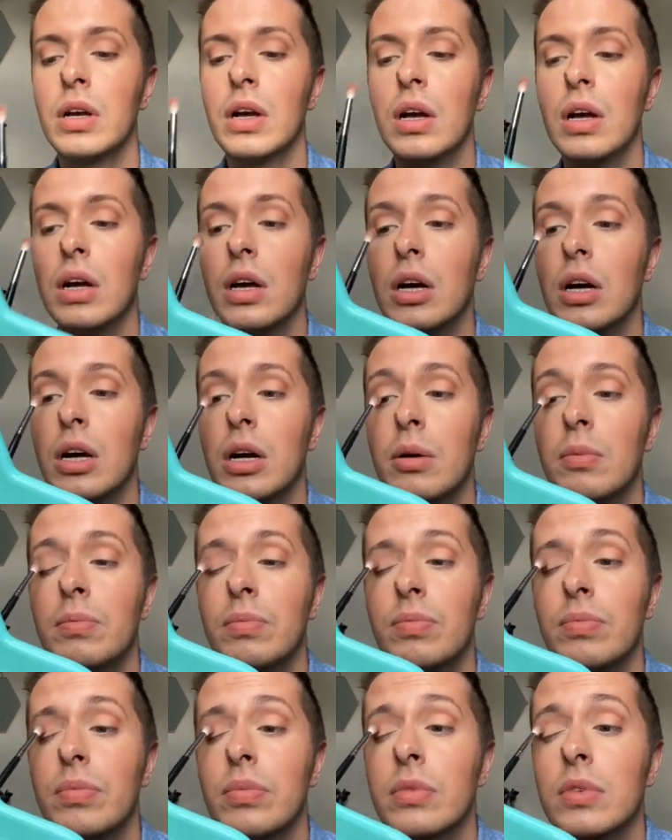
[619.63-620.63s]

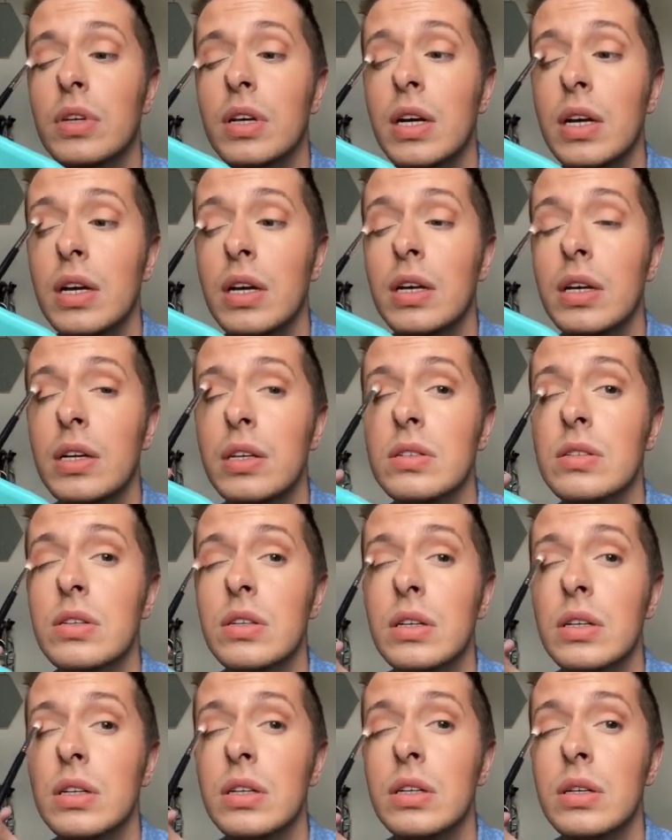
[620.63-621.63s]
Okay,
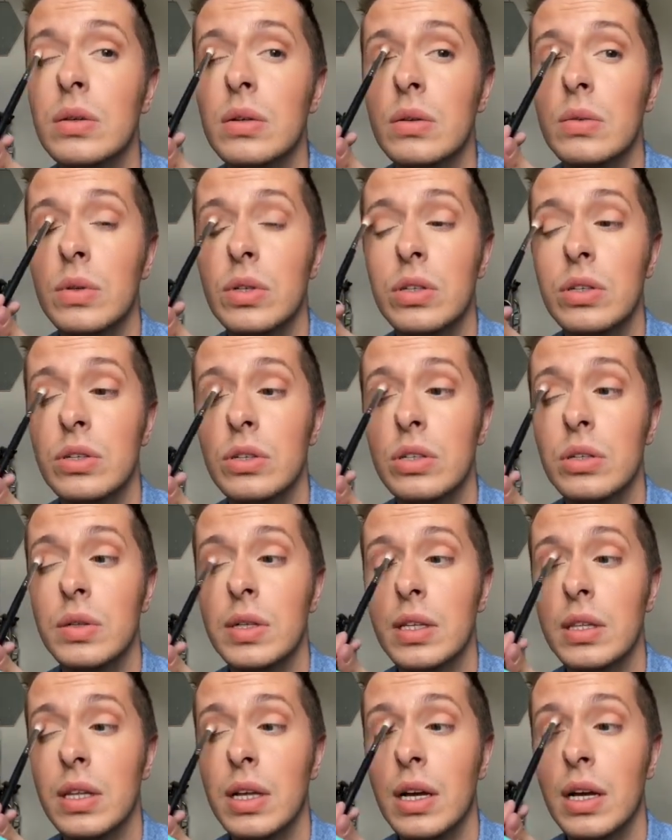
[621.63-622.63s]
so we're just
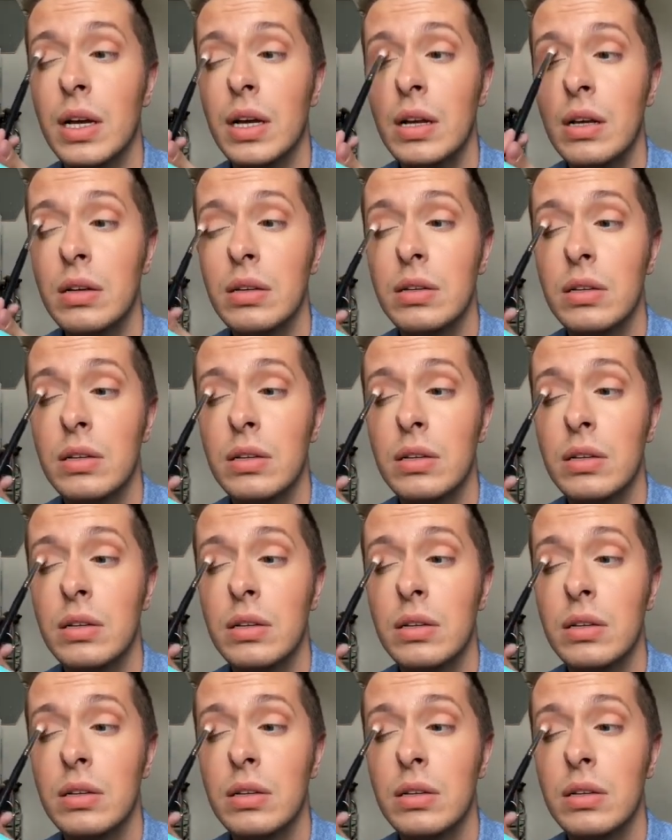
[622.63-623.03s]
doing that.